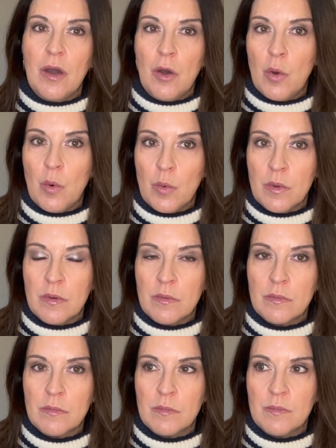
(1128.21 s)

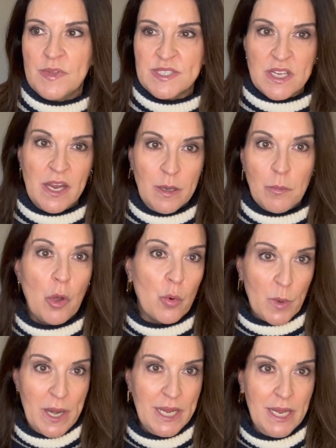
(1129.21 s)
own this item
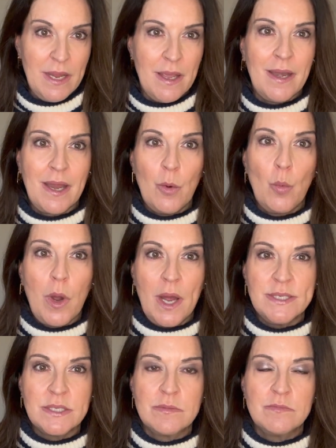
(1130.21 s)
already and I
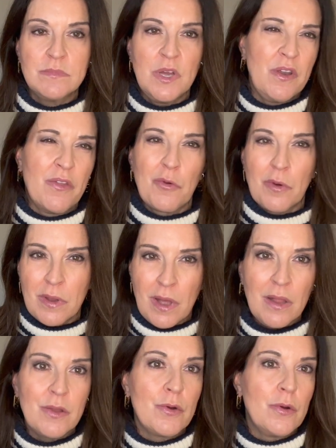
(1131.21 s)
want another
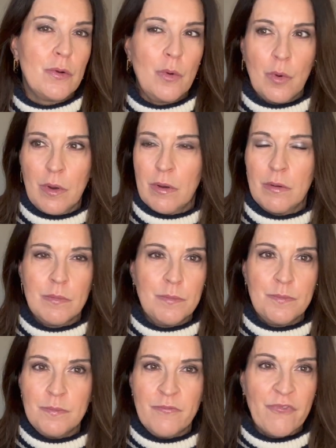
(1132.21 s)
color or
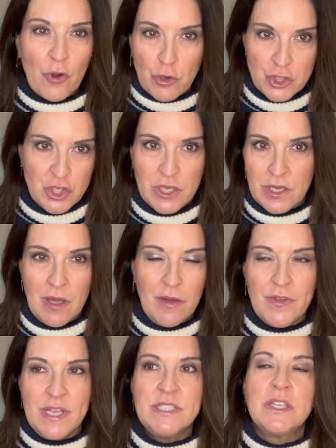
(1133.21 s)
version
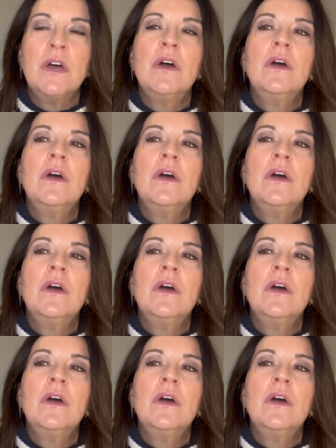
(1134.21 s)
of it,